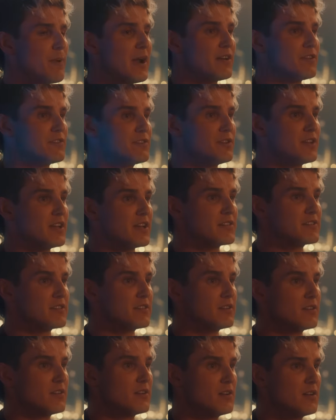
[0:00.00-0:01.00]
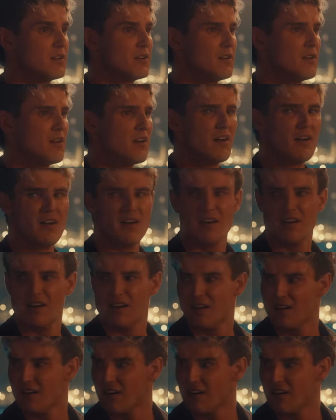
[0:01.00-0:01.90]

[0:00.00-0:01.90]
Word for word: Bella in two years? A lot more than you've done.